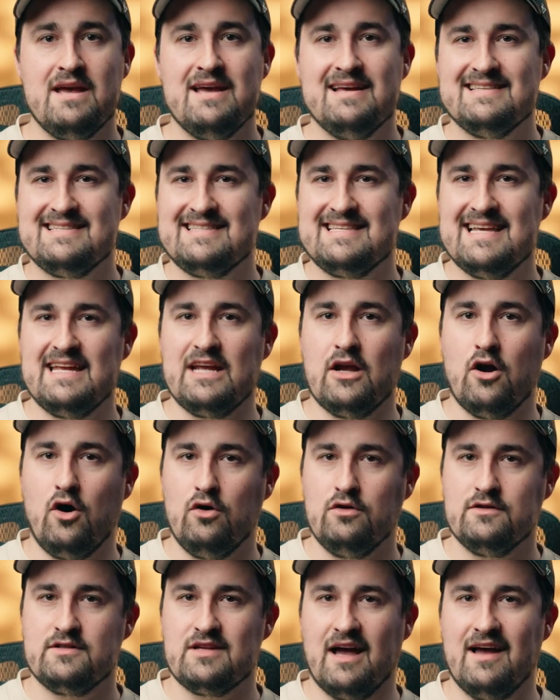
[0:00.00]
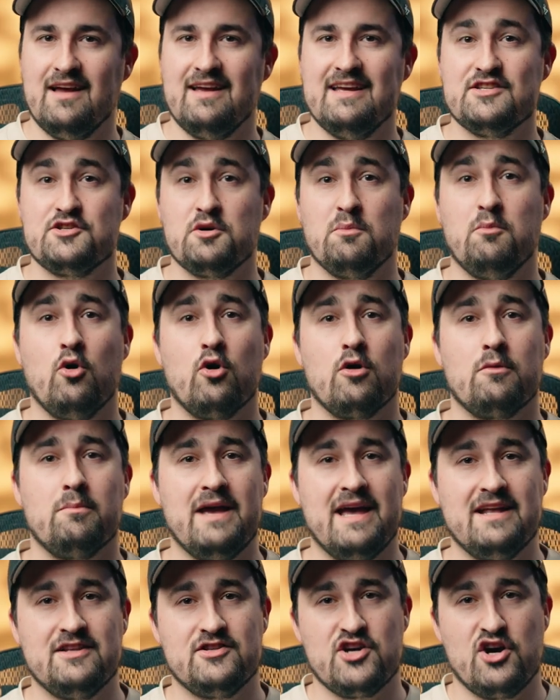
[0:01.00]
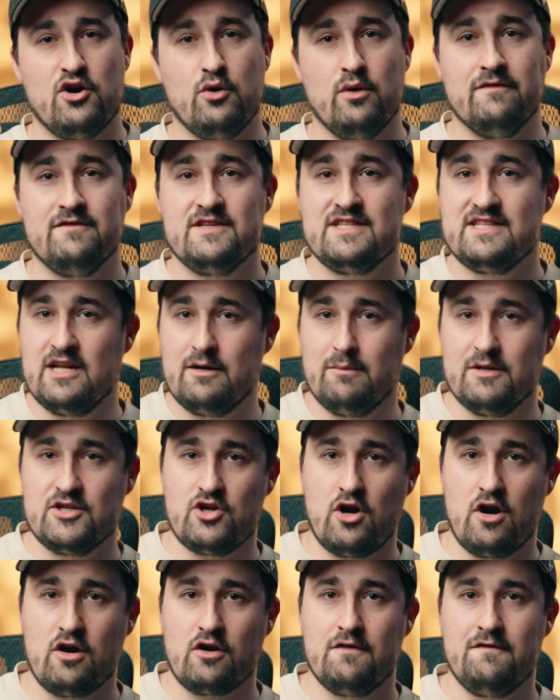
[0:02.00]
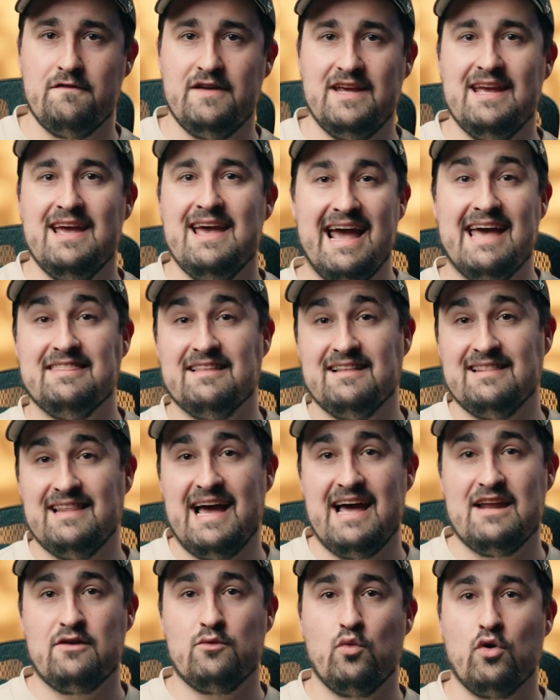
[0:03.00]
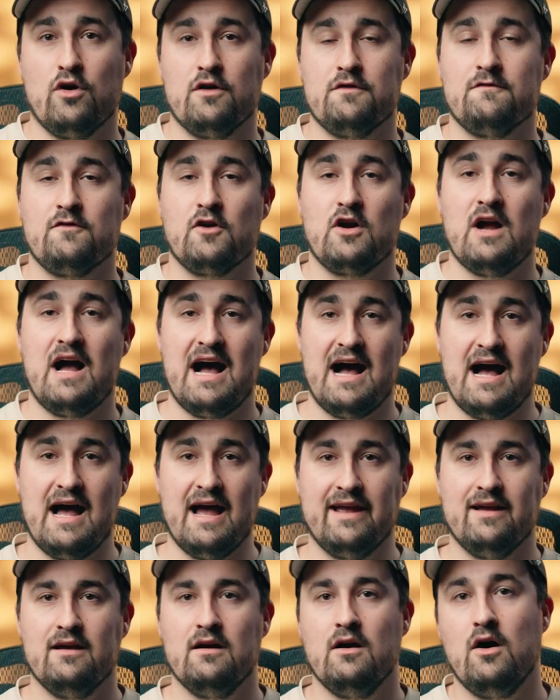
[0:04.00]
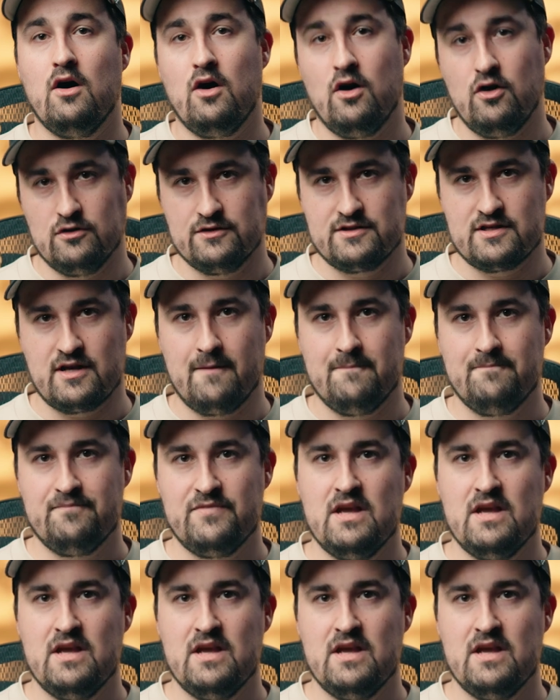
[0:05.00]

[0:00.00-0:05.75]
Cine Alta is a portmanteau of cinematography and the Latin word for high, alta.